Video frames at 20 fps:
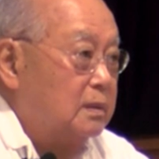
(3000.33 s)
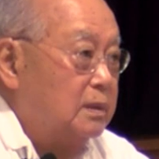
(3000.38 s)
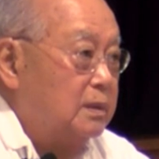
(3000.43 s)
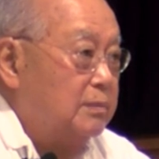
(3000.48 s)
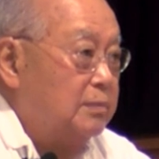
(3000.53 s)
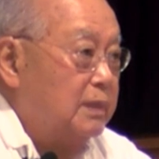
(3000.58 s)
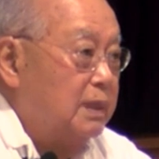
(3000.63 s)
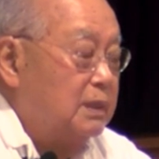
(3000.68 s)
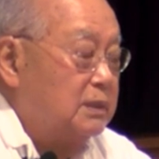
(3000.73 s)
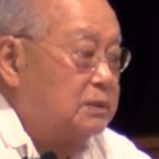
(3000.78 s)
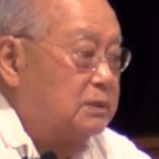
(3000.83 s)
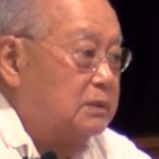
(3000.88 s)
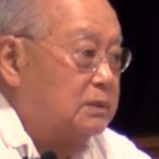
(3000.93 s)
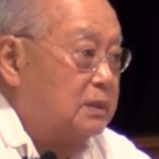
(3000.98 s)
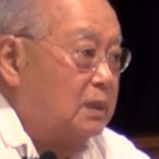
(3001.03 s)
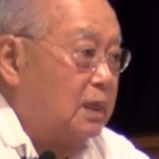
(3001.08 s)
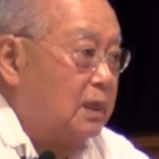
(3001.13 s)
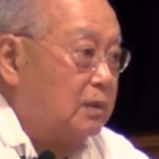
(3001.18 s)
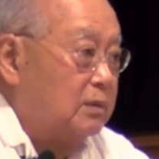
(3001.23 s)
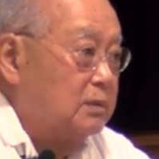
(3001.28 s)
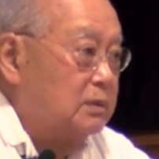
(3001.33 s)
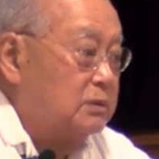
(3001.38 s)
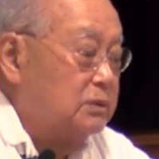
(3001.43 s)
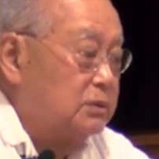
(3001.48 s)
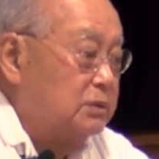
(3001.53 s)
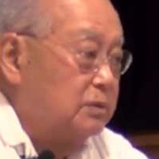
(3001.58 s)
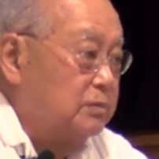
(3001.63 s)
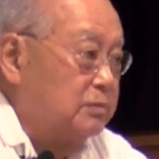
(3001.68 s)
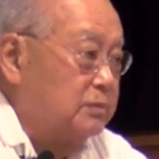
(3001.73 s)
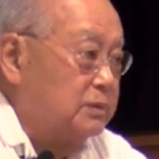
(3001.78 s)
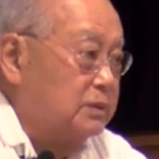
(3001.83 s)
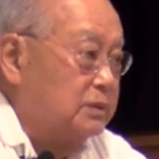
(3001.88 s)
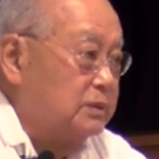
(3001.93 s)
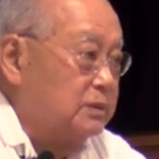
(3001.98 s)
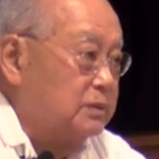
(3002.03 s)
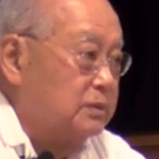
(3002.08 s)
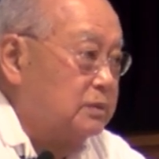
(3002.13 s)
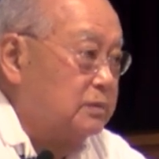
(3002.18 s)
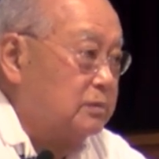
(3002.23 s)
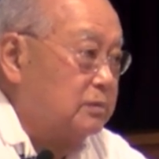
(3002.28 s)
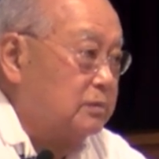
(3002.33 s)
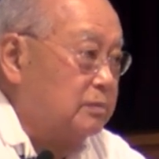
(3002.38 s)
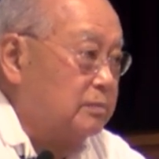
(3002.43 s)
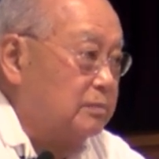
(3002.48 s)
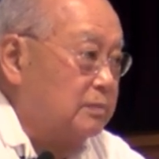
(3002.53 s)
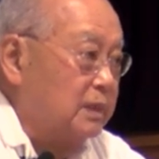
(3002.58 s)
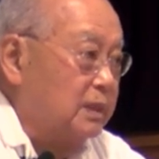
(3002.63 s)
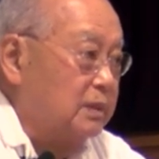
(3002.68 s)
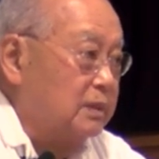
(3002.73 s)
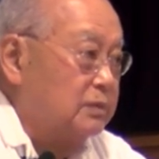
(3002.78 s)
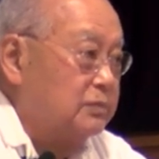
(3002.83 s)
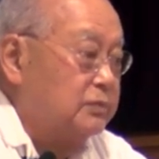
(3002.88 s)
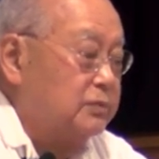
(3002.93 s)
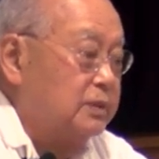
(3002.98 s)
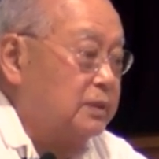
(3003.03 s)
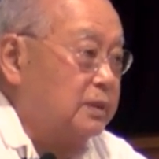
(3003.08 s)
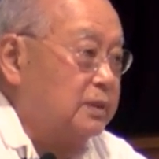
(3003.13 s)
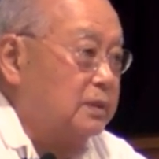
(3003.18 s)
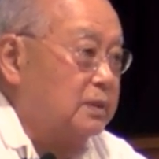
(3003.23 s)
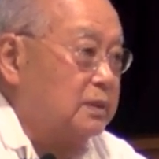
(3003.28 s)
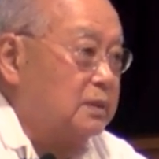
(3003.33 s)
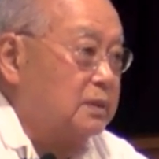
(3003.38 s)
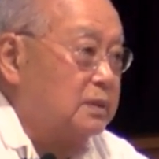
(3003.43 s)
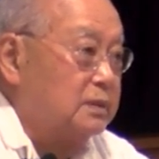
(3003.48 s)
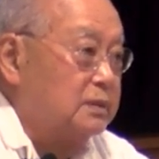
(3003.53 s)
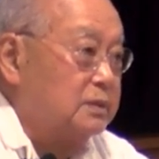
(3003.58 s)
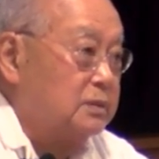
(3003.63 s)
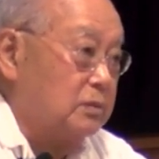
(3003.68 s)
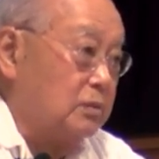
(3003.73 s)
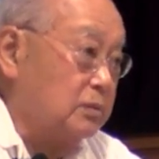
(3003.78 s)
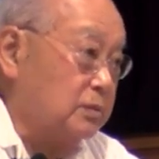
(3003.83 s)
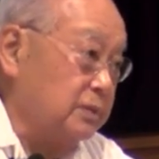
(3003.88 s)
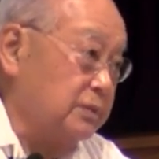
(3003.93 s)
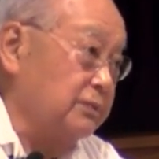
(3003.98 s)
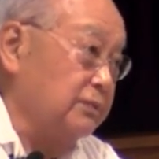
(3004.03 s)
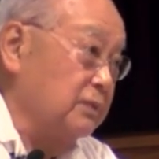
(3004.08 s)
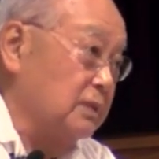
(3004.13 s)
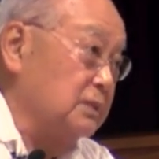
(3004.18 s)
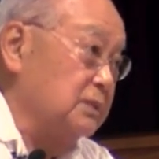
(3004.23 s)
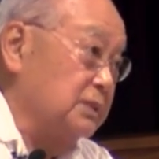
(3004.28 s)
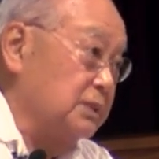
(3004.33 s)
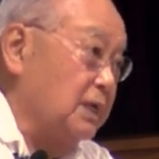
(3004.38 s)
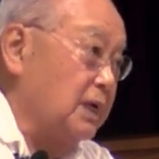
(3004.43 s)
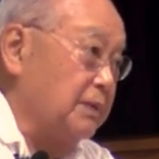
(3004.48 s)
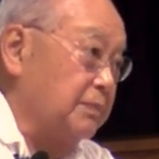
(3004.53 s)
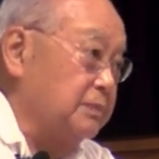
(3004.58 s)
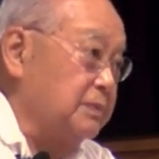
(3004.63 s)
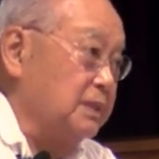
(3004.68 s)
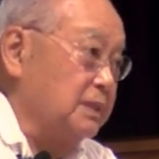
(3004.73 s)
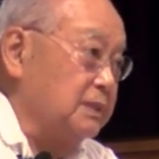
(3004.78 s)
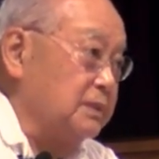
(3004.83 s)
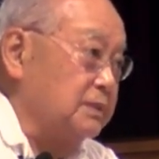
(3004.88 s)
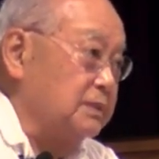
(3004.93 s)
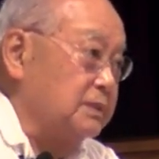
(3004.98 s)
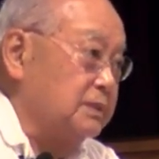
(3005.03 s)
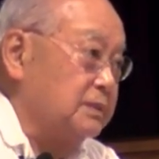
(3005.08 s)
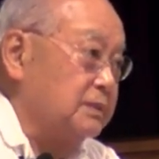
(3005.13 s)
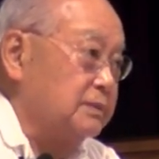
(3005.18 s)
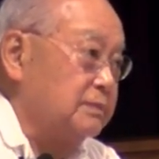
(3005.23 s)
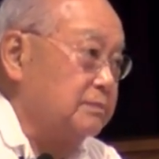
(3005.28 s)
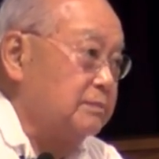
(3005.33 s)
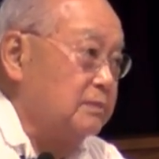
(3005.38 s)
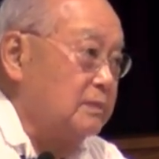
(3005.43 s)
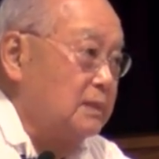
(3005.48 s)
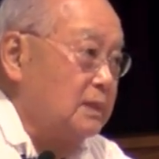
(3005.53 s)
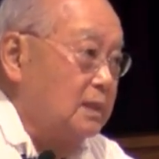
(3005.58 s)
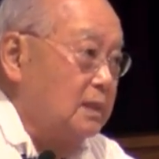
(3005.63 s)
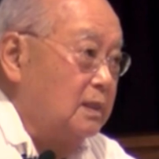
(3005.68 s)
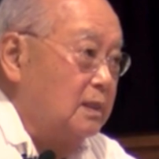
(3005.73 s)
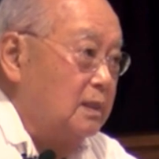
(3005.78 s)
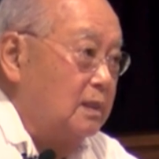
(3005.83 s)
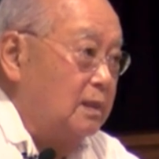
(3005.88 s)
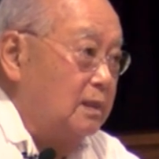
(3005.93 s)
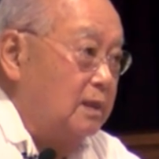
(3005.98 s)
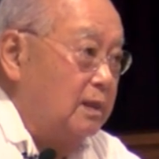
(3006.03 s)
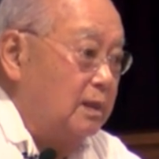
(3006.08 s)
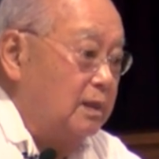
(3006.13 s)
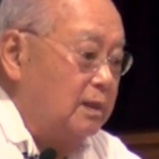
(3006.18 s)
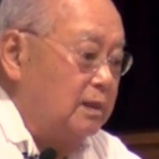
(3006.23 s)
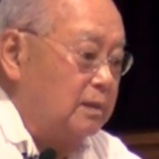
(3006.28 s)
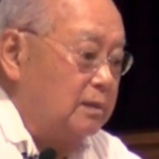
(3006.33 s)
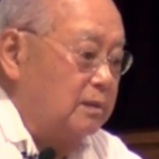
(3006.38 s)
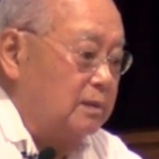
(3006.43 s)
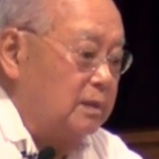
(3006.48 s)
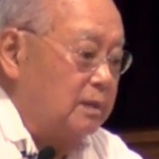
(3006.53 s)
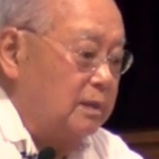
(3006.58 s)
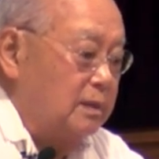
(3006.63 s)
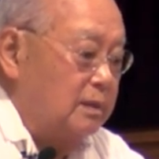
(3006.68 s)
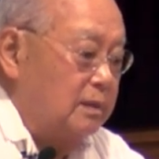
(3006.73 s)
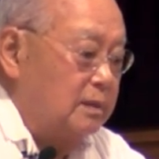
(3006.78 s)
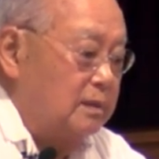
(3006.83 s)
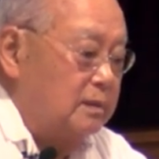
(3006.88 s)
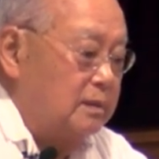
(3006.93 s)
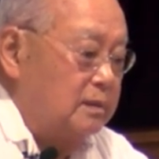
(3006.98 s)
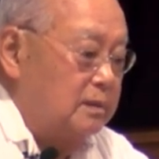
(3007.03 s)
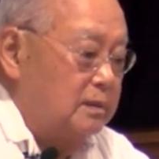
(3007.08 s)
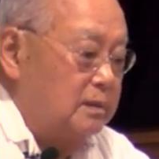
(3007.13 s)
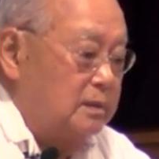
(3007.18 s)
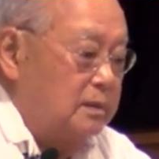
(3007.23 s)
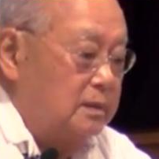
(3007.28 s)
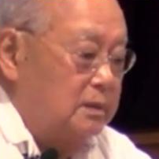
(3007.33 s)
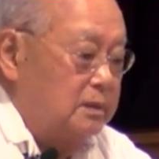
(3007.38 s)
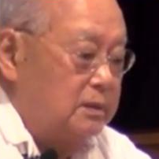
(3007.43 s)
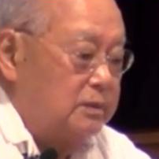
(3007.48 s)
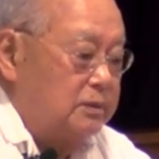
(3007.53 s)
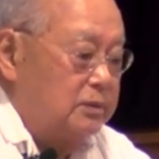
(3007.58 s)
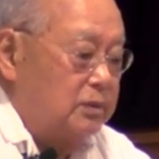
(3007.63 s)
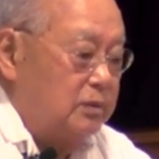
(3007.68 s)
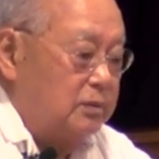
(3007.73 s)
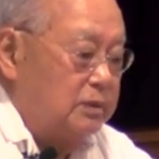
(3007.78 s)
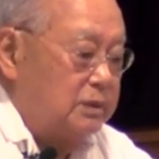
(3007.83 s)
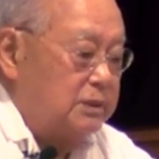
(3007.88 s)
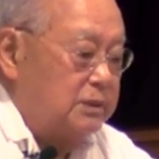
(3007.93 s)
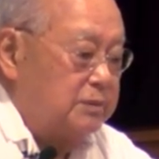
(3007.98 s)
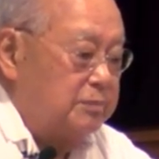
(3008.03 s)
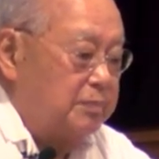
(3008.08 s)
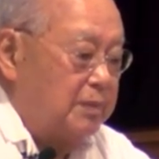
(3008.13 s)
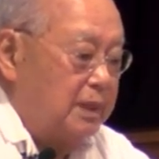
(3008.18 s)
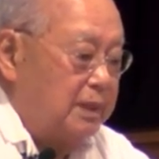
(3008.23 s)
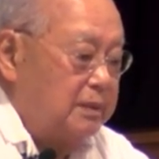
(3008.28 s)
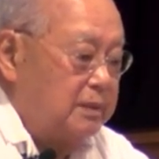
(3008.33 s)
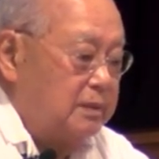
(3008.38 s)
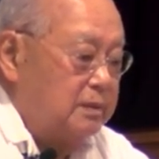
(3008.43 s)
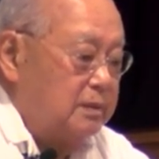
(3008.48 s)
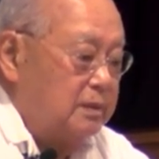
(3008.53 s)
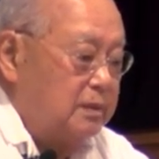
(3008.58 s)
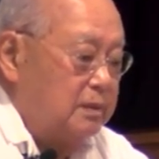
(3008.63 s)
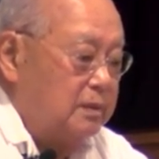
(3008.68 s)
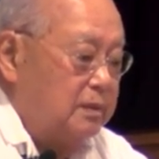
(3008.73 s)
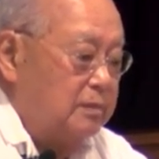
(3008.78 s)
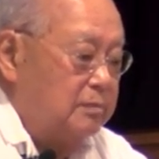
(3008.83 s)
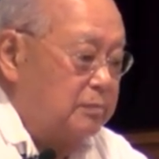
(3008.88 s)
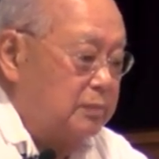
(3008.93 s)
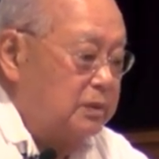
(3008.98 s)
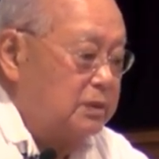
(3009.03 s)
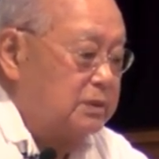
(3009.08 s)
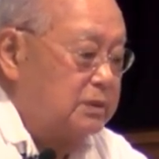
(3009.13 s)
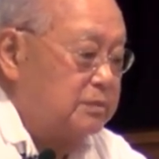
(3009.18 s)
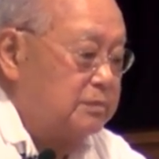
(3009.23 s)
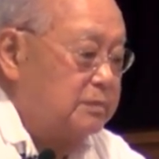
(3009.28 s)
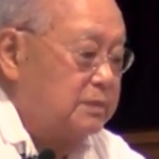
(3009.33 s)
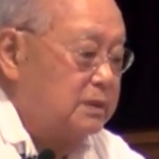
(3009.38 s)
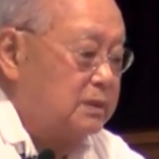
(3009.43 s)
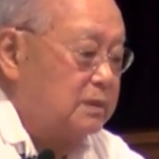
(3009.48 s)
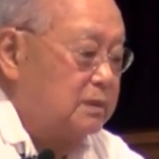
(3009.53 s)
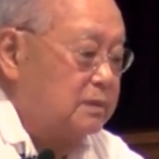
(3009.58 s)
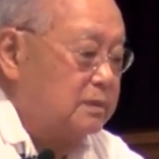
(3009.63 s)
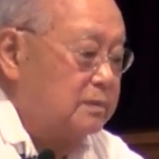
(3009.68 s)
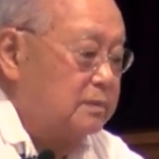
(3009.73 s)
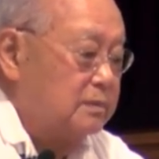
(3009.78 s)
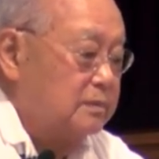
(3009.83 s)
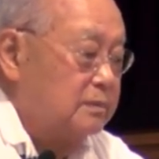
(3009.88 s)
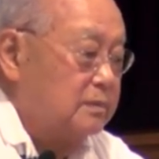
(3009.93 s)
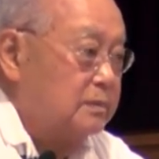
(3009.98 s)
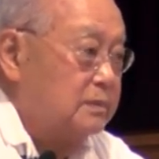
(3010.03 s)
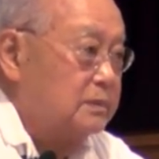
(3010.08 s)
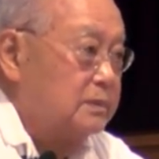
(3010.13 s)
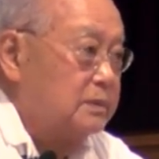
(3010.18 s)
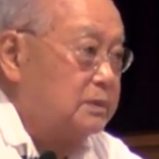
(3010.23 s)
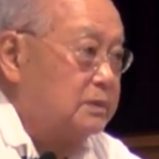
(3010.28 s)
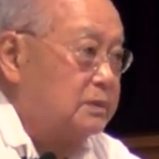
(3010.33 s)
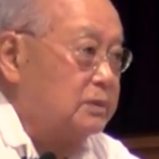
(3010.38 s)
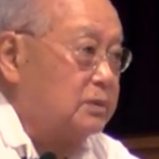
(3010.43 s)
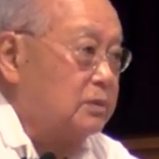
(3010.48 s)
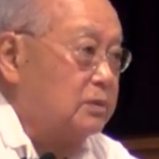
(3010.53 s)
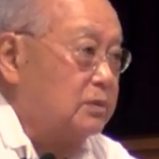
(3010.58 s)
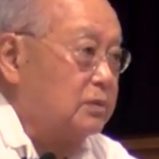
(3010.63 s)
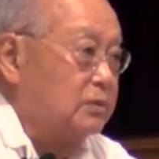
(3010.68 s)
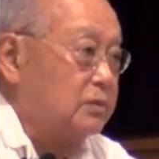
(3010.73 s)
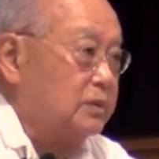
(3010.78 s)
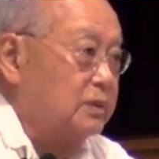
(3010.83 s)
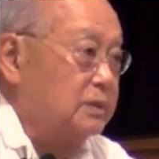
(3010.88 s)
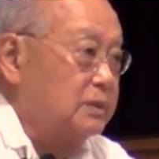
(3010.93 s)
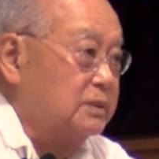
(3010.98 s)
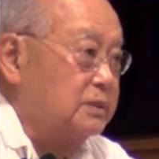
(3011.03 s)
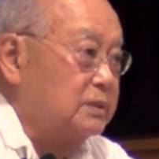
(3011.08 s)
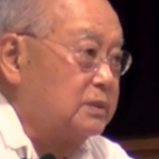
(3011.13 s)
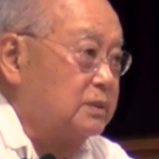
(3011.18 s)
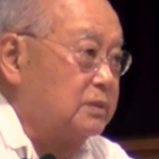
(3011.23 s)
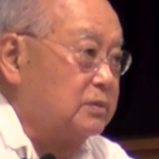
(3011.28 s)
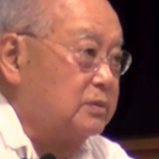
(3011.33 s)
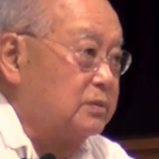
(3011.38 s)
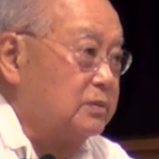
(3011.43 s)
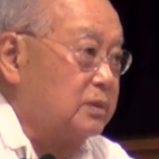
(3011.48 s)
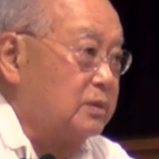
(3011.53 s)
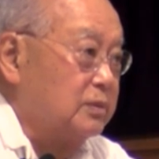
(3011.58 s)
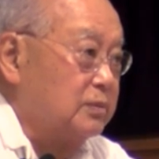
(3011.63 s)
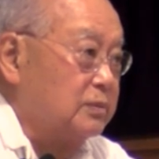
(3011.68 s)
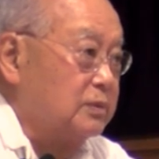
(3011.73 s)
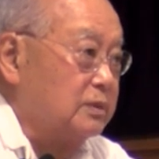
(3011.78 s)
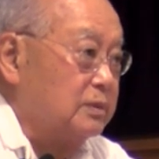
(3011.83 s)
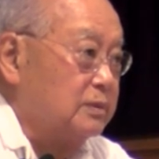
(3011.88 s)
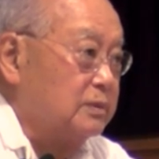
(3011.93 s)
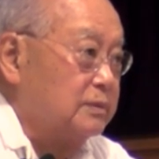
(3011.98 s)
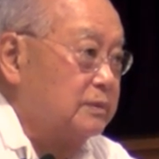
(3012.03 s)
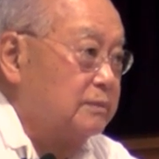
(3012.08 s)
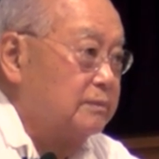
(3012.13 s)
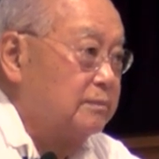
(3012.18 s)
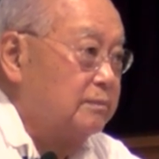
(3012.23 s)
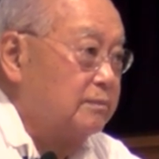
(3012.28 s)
Imagine how the Germans might have treated us, or even the Japanese. And uh, so, despite imprisonment, still the greatest country in the world.